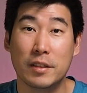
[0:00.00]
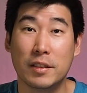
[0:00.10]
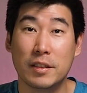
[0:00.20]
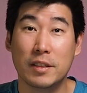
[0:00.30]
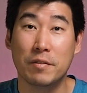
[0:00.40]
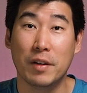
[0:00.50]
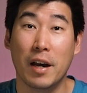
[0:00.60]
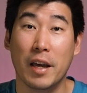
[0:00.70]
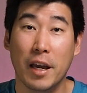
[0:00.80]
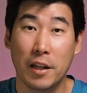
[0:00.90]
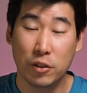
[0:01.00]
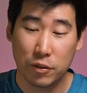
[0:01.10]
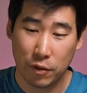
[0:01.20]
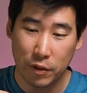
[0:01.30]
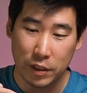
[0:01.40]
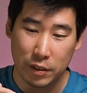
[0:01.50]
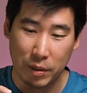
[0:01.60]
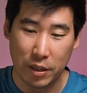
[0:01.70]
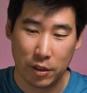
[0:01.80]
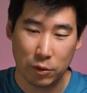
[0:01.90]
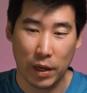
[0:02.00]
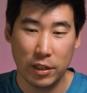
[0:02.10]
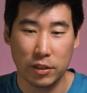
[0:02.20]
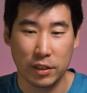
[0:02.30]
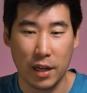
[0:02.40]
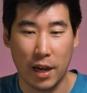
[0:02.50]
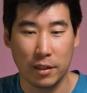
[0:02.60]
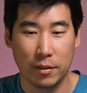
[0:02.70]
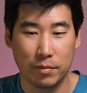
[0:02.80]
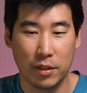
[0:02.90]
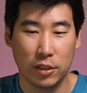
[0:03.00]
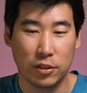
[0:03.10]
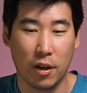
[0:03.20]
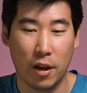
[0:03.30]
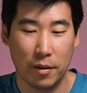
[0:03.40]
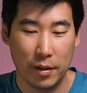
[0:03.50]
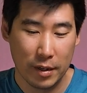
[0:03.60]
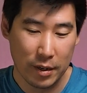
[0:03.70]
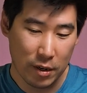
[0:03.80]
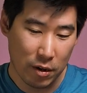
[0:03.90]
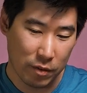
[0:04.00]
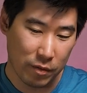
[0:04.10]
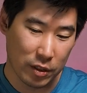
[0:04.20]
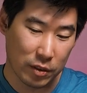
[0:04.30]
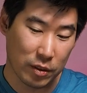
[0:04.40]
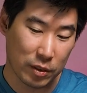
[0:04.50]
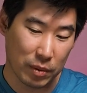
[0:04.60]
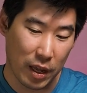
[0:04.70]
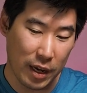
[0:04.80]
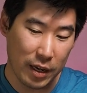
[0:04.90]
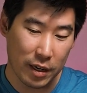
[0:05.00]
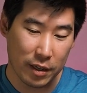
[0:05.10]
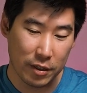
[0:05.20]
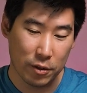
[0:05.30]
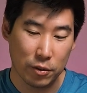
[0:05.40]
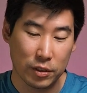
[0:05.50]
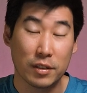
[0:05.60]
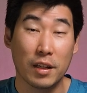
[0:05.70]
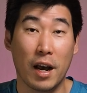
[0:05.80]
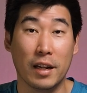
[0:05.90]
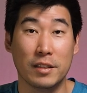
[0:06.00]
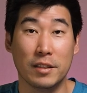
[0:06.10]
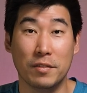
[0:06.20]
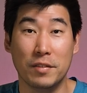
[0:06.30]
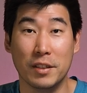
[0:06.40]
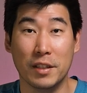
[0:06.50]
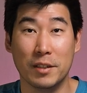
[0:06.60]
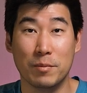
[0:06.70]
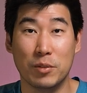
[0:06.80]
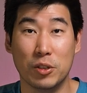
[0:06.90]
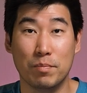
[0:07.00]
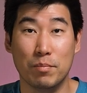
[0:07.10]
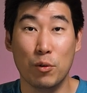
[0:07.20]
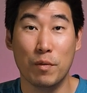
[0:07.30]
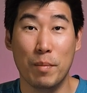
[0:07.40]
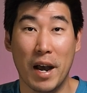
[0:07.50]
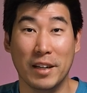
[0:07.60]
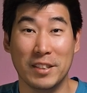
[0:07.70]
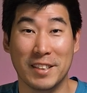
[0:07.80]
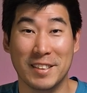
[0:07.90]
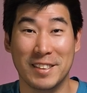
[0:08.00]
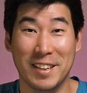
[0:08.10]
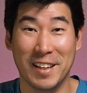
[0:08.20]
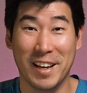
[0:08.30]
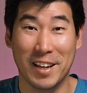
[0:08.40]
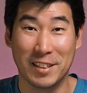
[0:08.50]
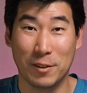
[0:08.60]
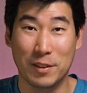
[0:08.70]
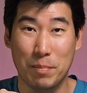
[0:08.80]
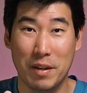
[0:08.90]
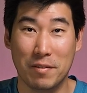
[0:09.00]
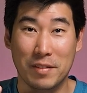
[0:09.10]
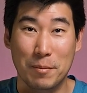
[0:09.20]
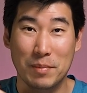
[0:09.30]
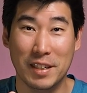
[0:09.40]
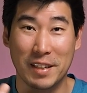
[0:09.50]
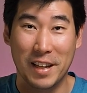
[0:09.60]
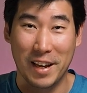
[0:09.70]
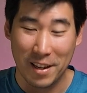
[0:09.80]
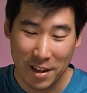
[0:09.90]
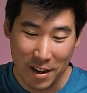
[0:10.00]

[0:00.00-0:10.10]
stiffer hinge for this, because as you start touch tight the display, you'll start to feel it just move about, as you can see the hair. So it's a bit flimsy there.